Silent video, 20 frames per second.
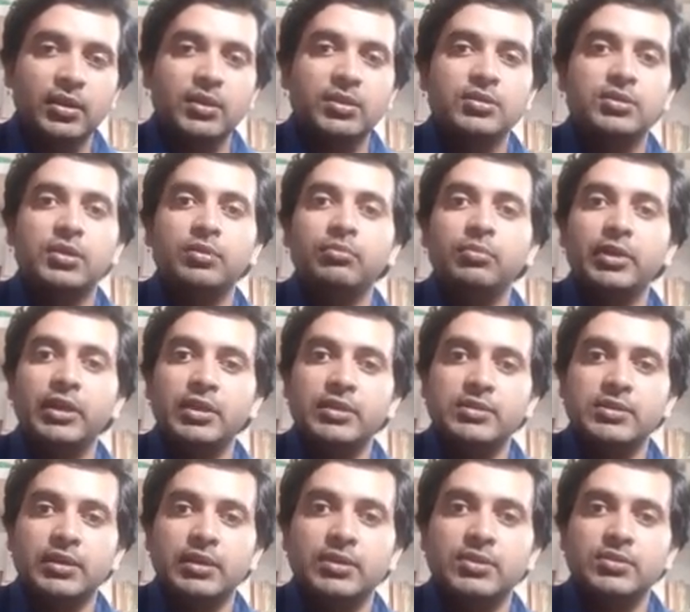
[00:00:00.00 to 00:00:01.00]
some
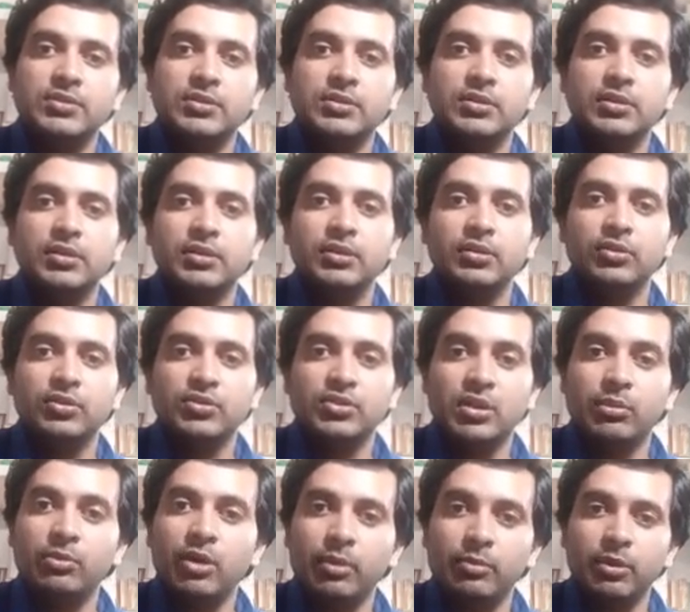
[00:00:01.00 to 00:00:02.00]
insects,
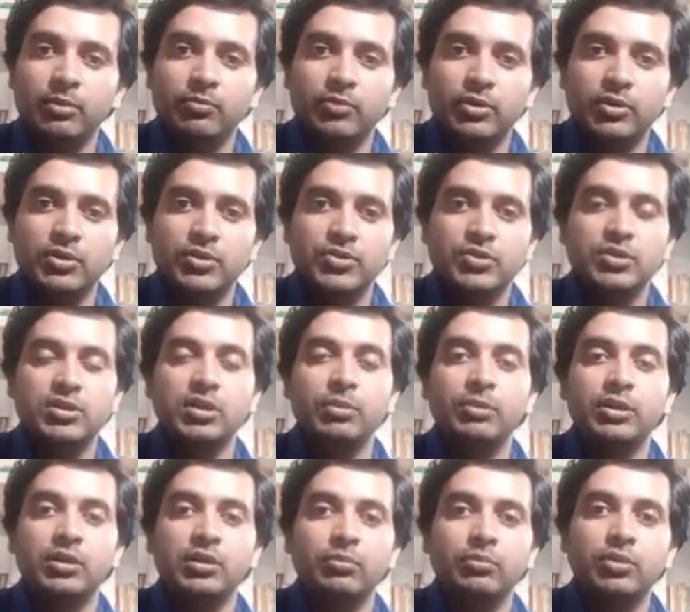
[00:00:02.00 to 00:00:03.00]
some hummingbirds, some
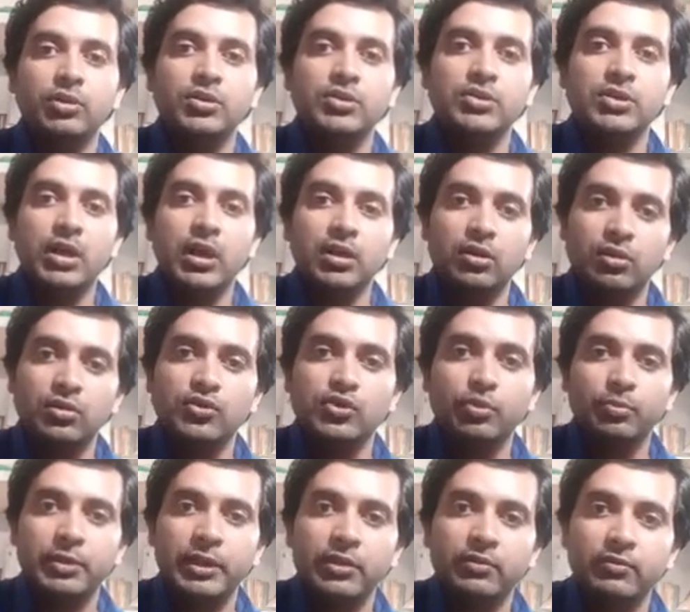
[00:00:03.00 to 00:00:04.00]
other birds are
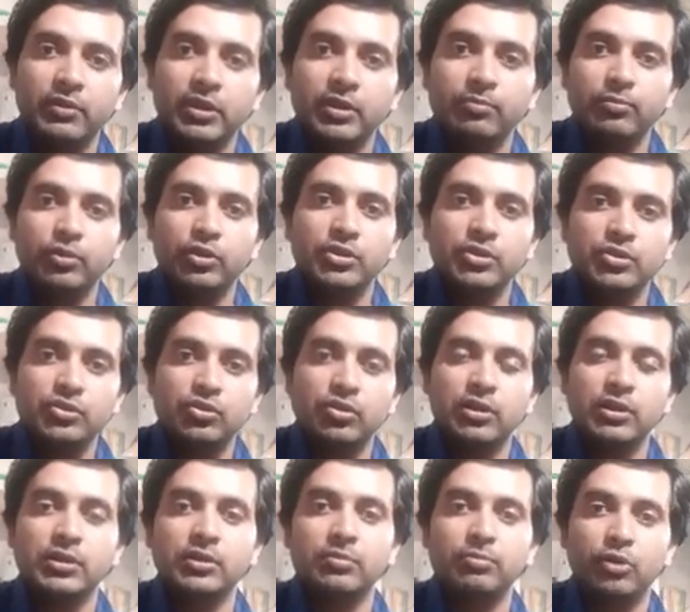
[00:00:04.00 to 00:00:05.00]
also playing very important
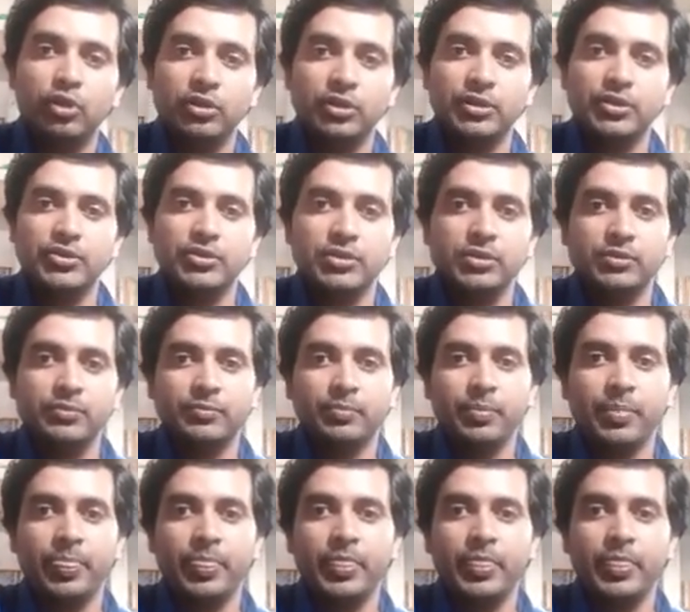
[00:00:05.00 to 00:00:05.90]
role in the pollination.